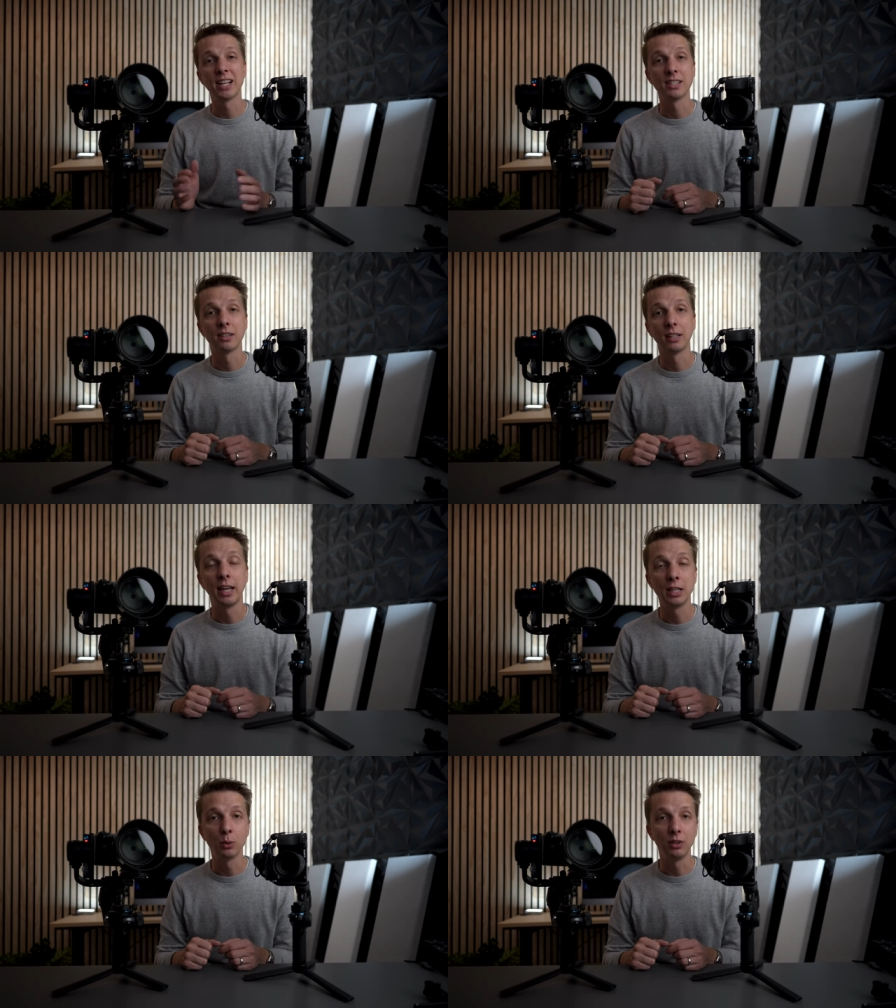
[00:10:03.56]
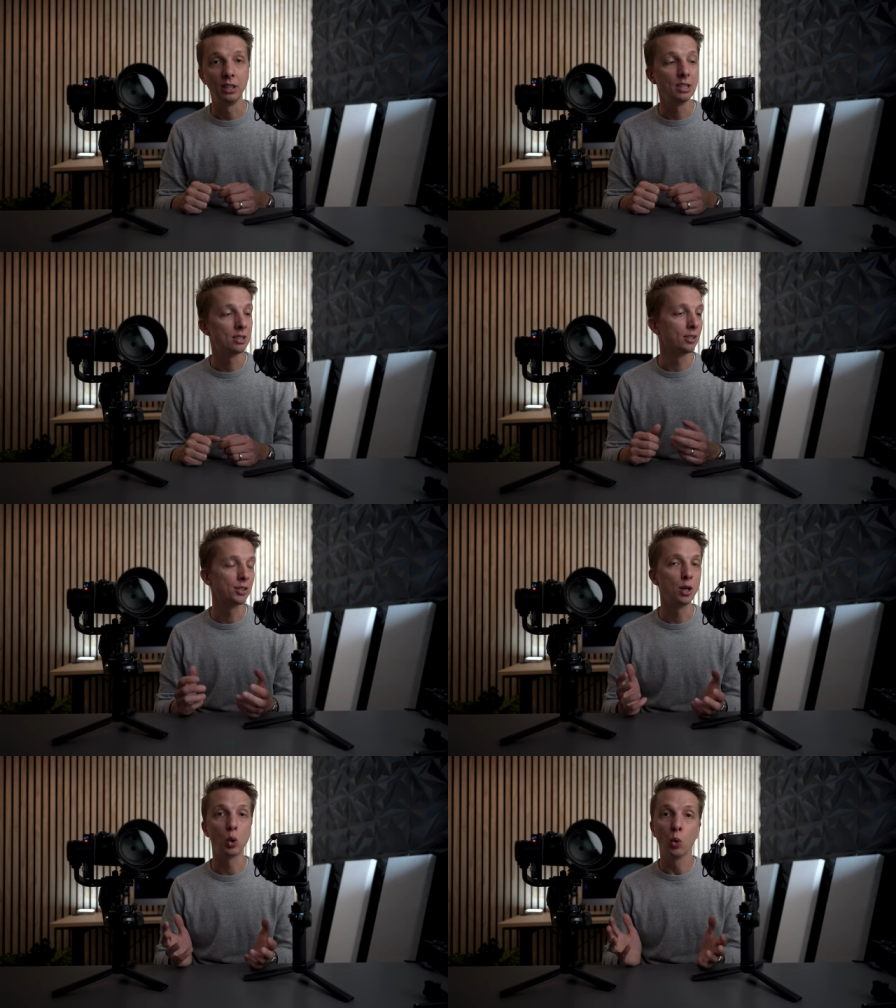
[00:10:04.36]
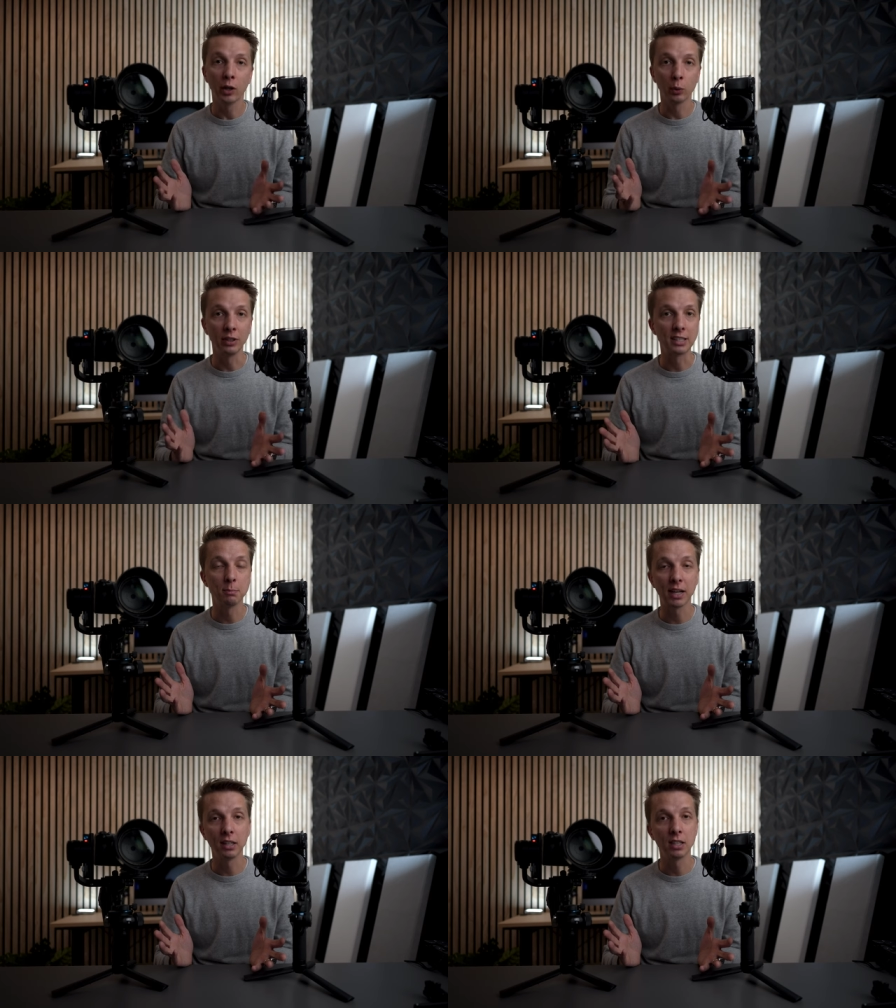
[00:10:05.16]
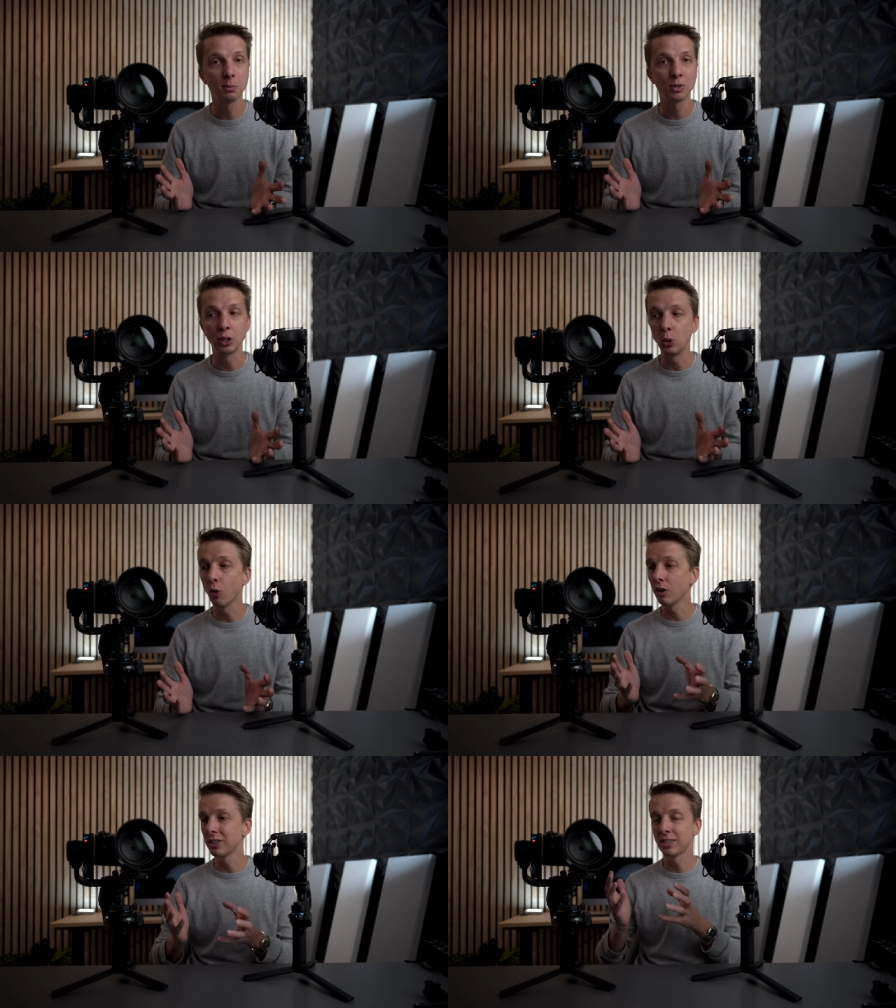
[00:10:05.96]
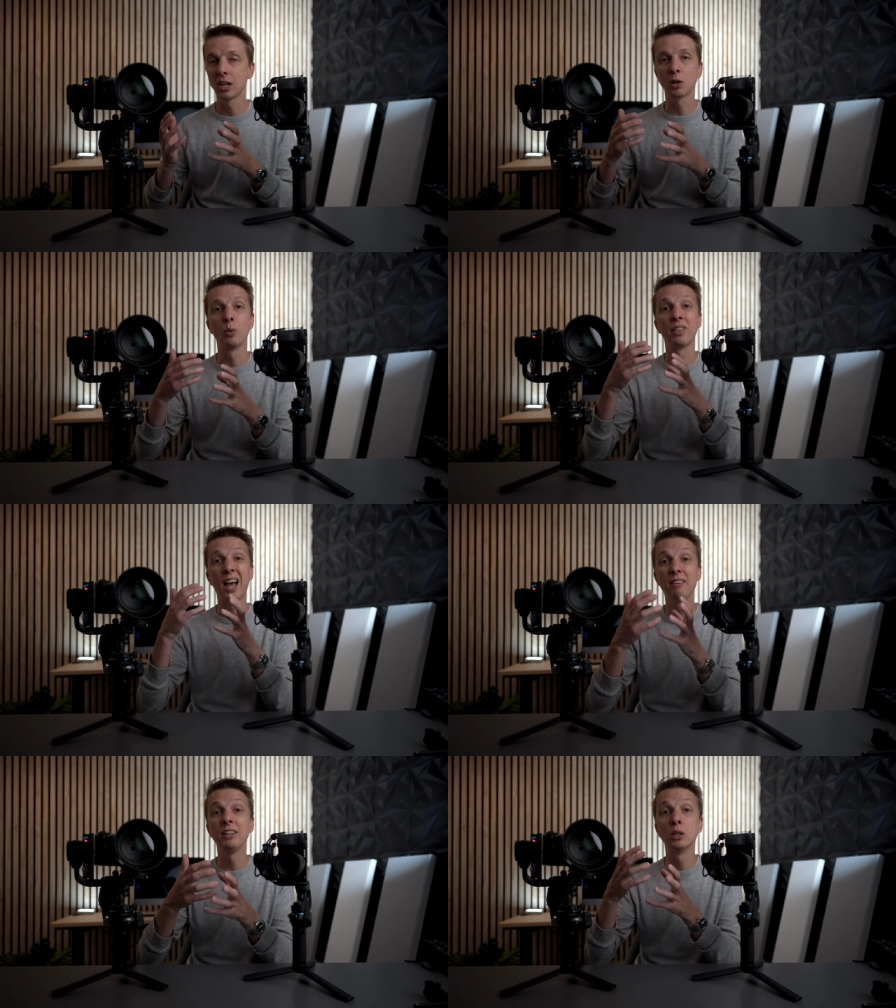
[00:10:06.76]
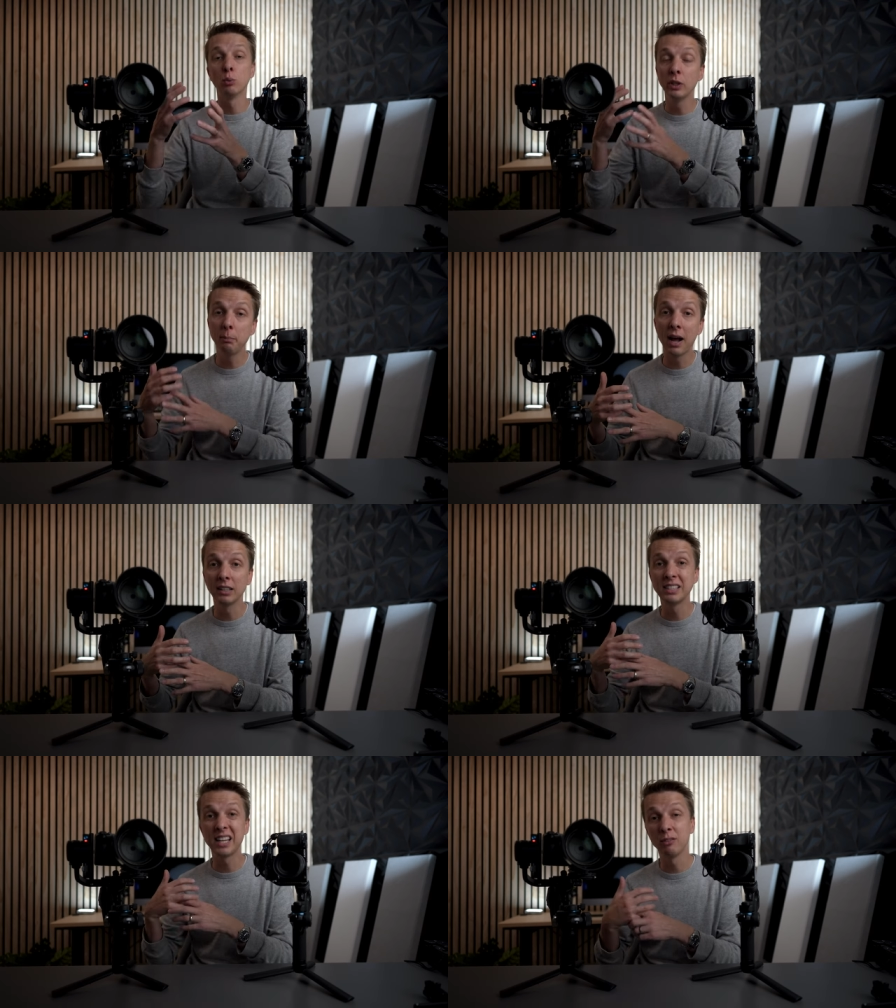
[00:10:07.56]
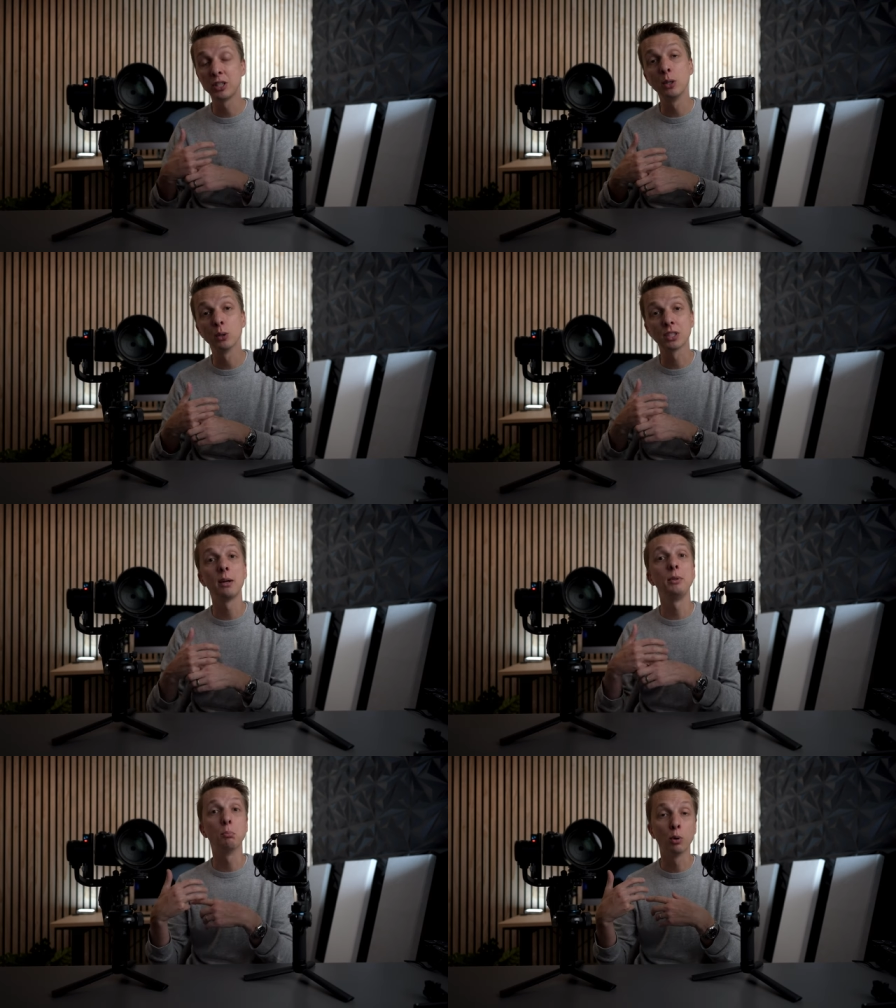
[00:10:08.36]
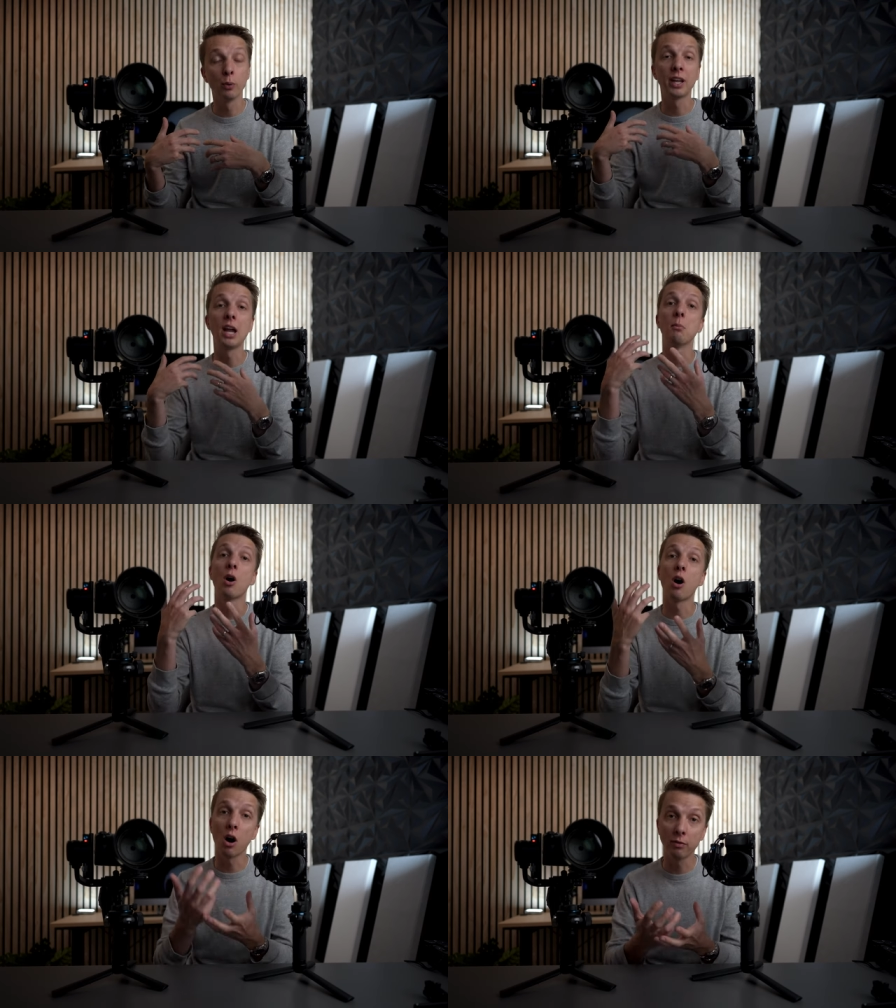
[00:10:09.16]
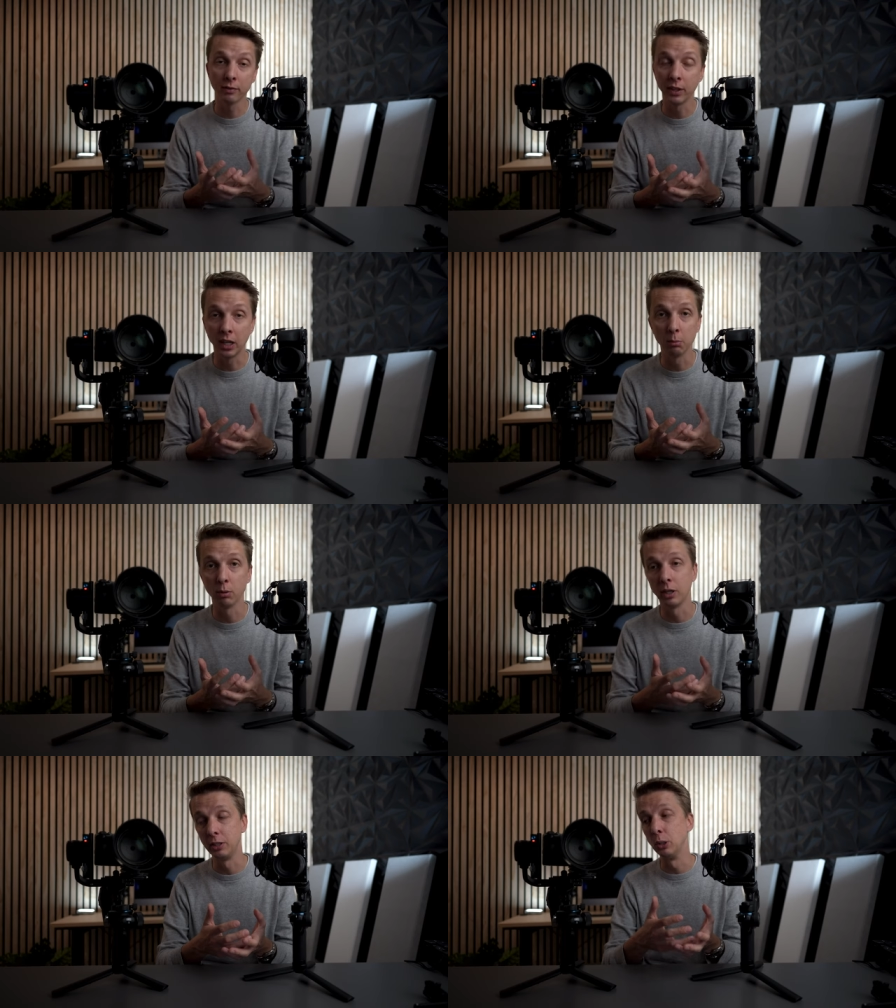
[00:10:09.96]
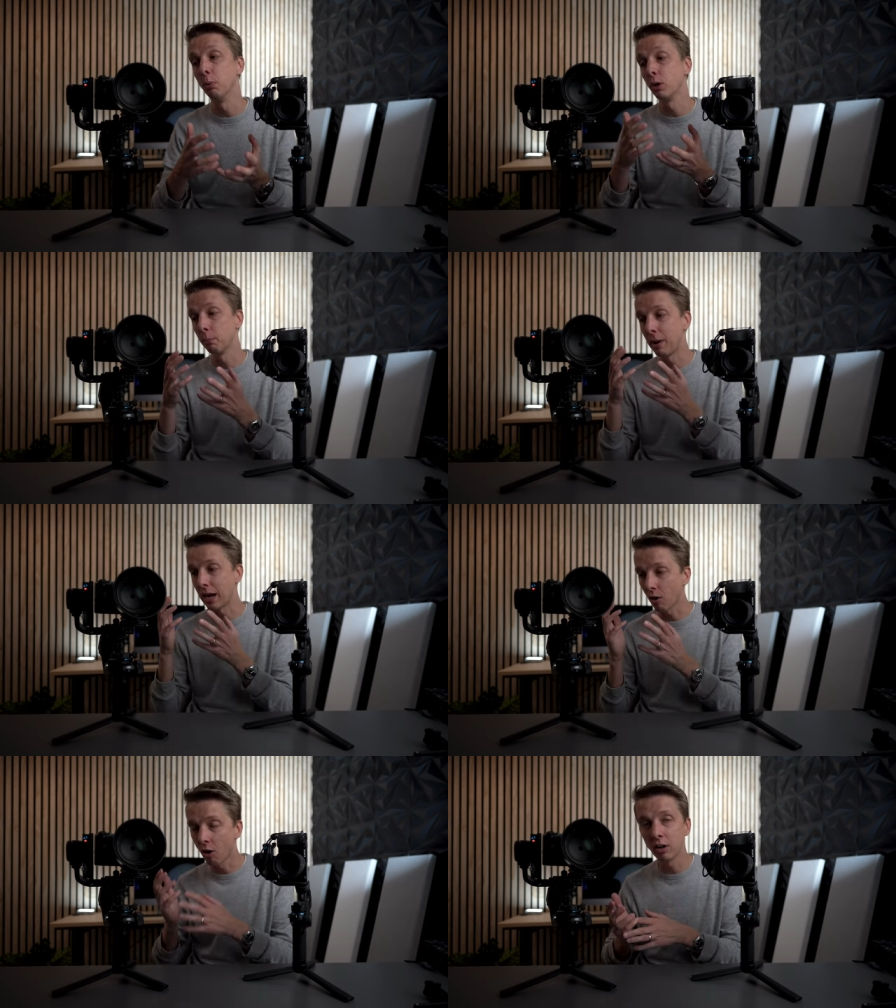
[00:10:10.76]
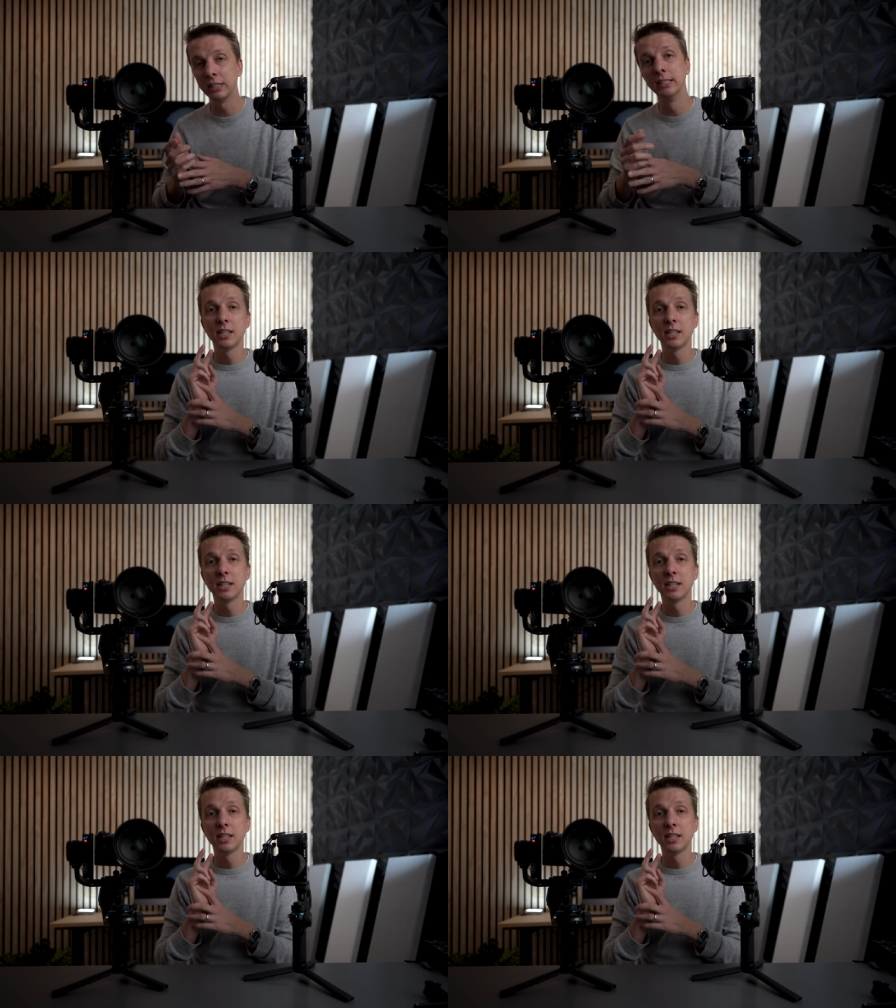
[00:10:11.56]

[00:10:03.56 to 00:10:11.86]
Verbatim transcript: that's not the case with these. There's no quick release mechanism, so you are stuck with having to rebalance every single time you pull the camera off of the gimbal and you put it back on.